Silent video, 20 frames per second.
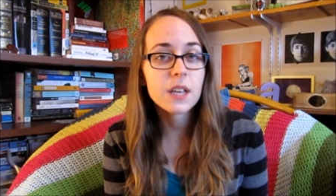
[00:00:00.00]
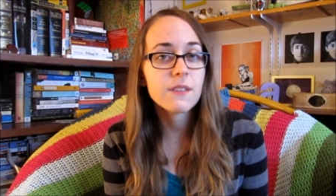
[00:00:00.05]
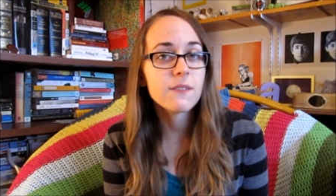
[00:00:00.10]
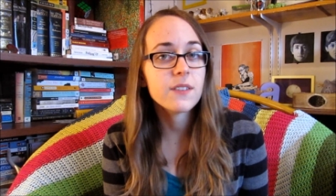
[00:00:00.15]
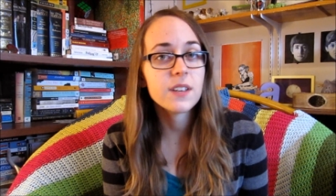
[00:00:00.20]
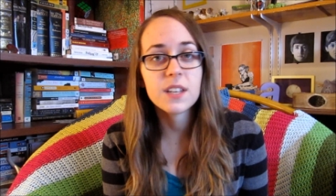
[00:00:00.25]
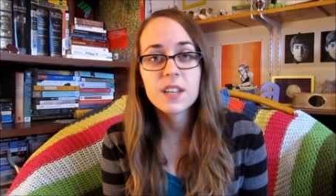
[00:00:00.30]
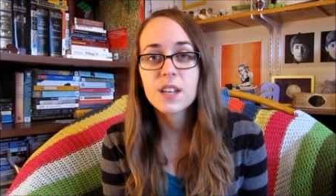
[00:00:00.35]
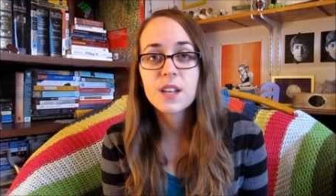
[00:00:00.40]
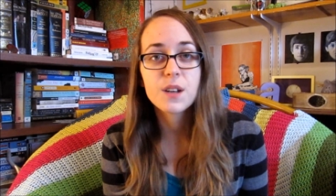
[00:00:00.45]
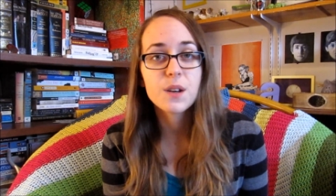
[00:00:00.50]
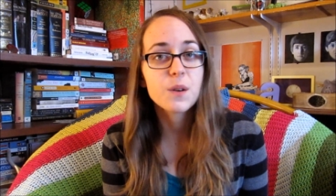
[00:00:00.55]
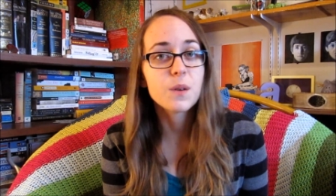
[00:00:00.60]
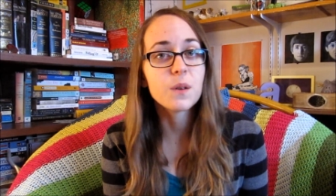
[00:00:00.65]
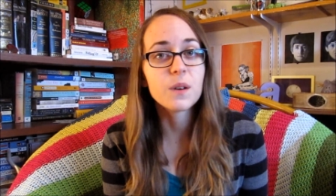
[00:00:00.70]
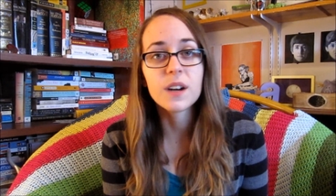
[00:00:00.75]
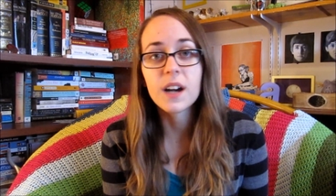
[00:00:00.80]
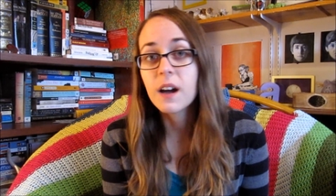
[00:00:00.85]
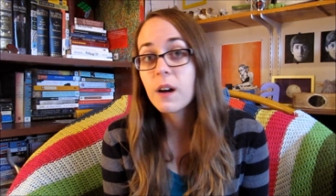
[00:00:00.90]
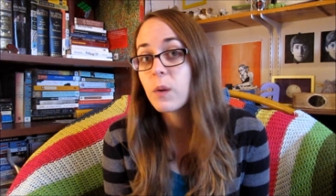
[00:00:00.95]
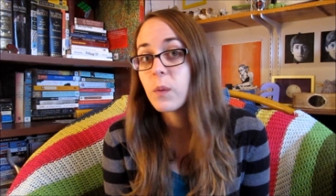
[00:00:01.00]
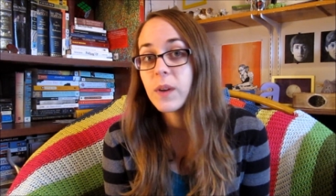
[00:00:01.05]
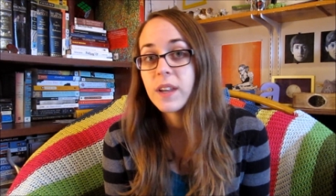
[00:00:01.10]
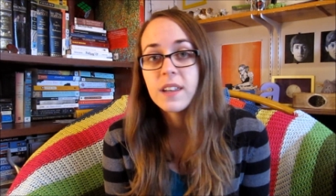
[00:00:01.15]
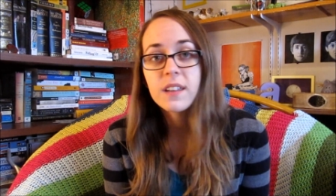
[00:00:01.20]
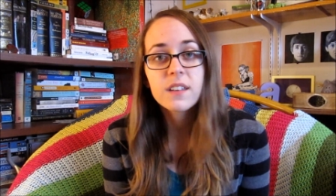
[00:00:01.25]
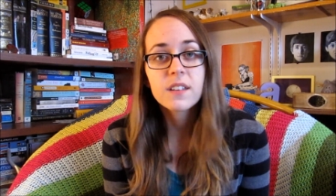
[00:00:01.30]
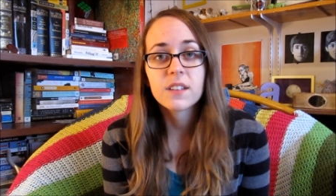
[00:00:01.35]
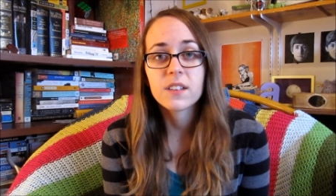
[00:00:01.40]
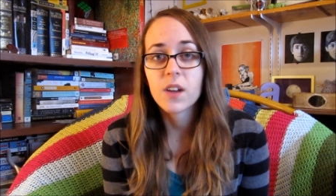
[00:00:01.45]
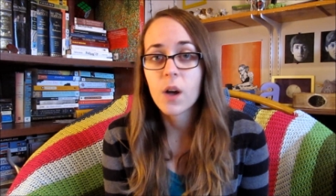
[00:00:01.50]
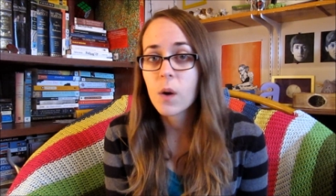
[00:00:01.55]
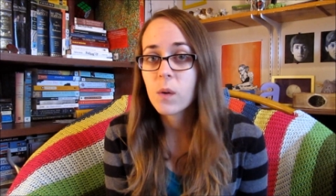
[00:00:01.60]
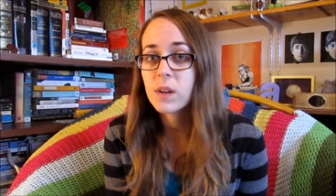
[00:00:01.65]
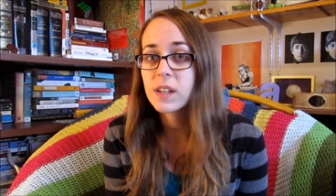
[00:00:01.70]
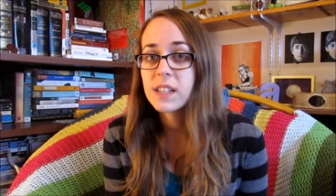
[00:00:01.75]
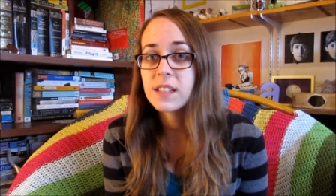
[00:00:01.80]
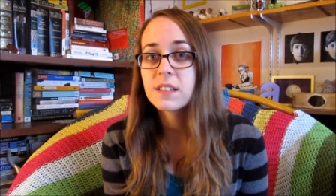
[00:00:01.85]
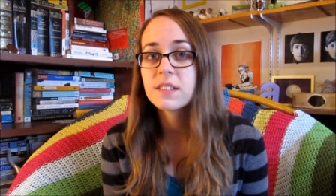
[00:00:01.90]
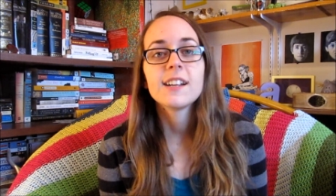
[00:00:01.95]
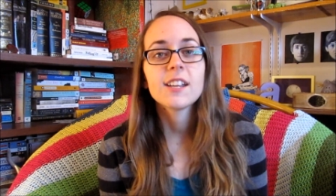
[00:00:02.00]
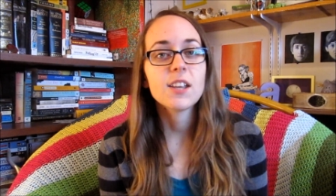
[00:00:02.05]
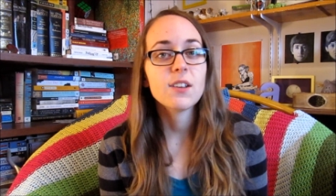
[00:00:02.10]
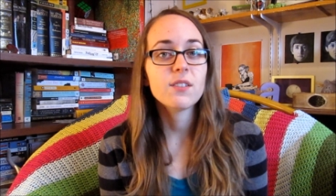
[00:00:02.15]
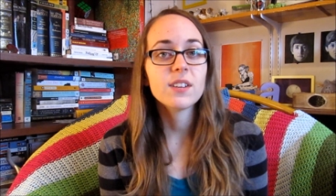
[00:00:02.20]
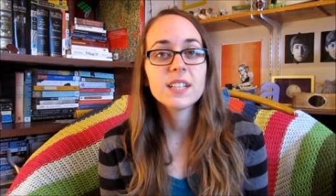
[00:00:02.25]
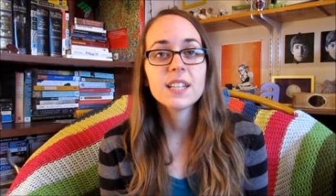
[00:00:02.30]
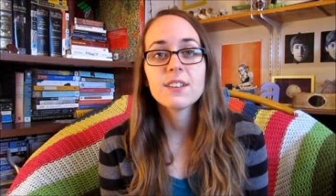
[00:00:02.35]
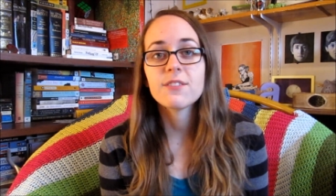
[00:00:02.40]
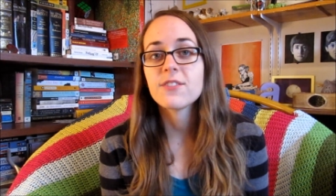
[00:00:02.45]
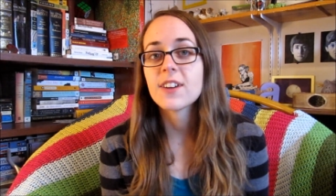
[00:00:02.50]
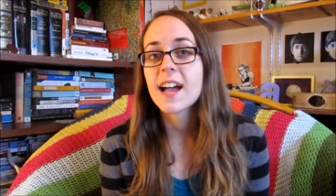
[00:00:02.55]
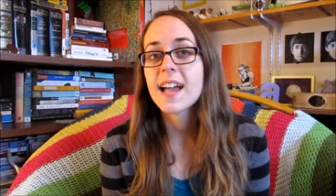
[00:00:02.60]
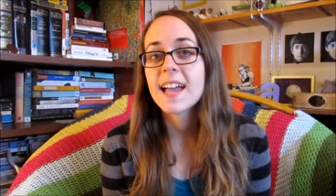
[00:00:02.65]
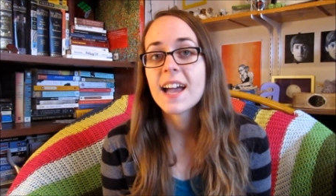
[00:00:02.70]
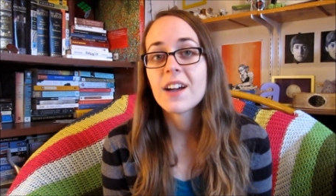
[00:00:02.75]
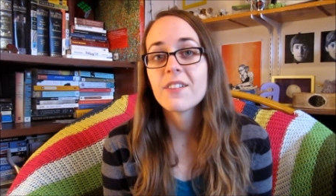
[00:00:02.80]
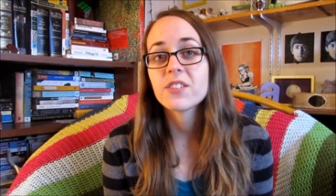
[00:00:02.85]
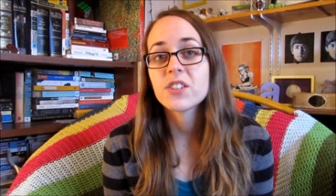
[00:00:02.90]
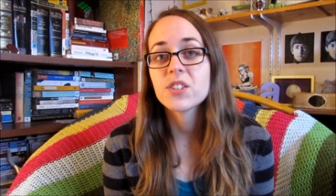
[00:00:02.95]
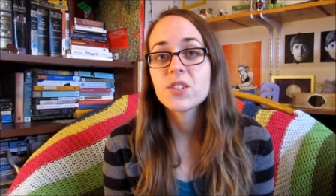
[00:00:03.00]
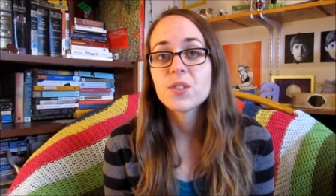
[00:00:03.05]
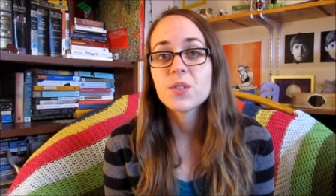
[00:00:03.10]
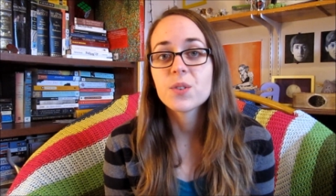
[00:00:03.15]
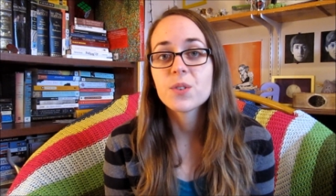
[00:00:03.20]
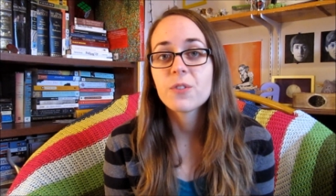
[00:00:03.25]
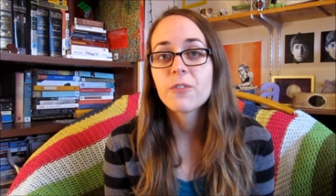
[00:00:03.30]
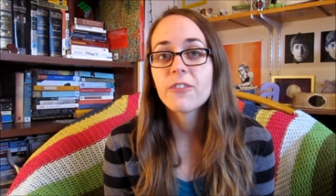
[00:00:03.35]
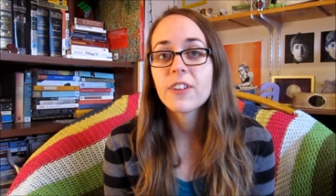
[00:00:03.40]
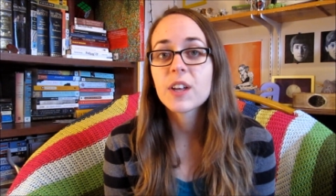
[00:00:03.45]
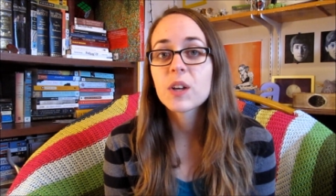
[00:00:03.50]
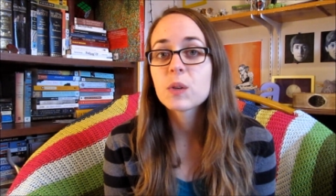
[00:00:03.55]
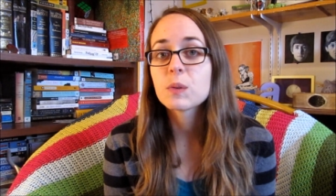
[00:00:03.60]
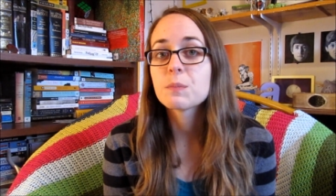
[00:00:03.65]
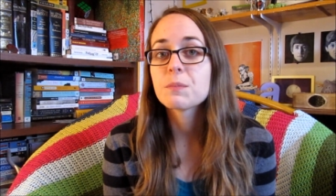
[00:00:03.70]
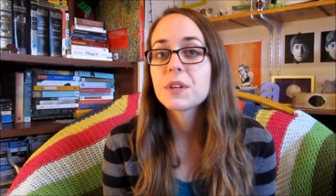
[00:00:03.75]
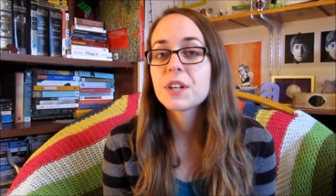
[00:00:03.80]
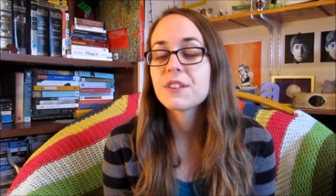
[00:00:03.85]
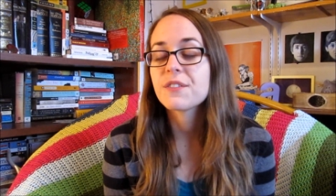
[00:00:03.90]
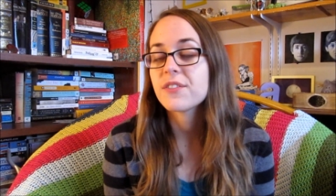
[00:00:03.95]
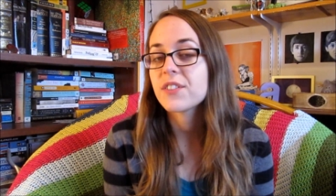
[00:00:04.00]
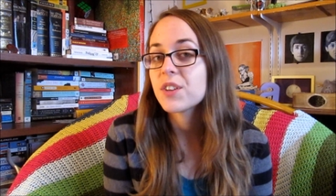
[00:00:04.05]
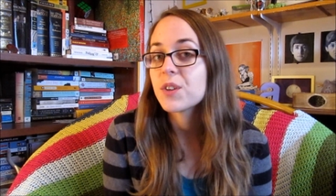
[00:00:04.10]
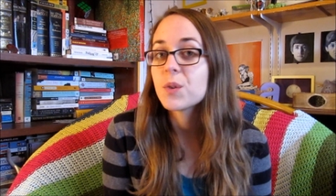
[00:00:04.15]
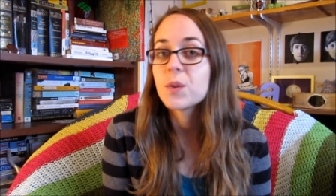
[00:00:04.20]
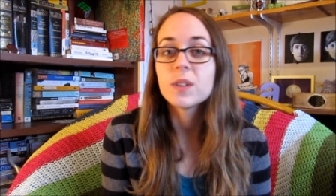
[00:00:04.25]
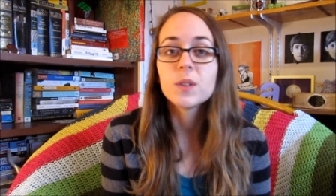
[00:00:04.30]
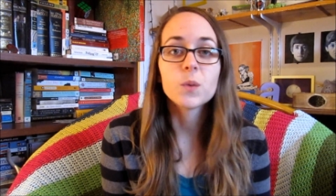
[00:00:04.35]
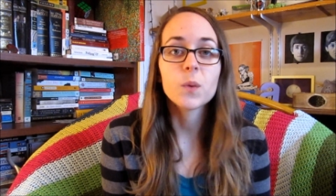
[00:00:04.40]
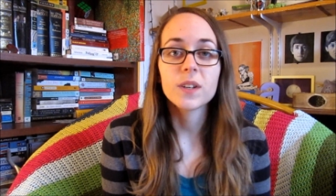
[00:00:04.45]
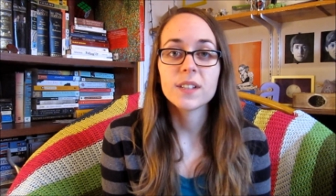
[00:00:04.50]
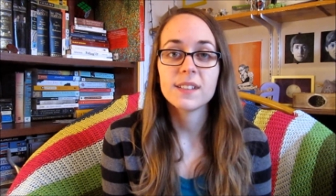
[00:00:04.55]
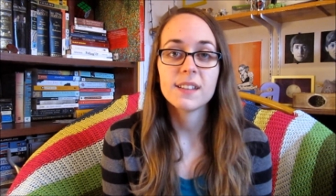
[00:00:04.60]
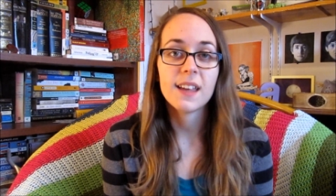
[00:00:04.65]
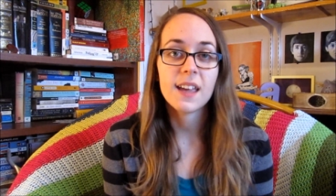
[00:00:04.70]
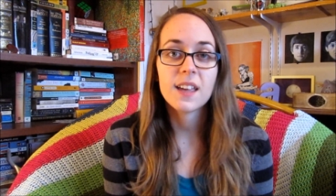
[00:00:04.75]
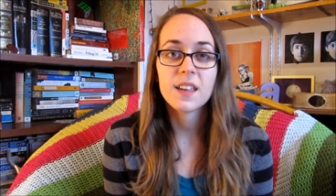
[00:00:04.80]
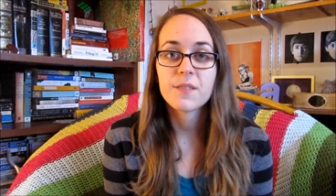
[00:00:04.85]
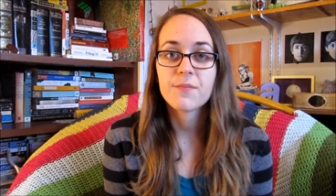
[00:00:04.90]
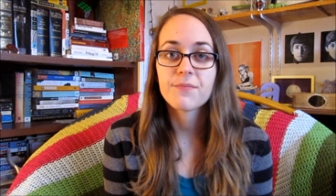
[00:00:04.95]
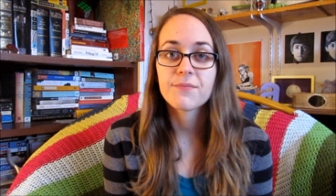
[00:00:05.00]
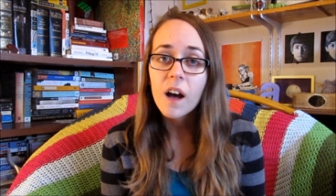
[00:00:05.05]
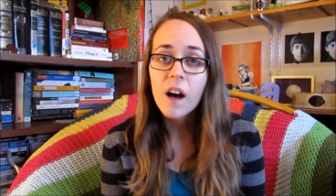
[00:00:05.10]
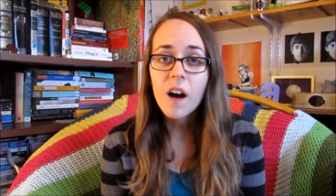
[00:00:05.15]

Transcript: a video a week going, even if I have to film a few in one day.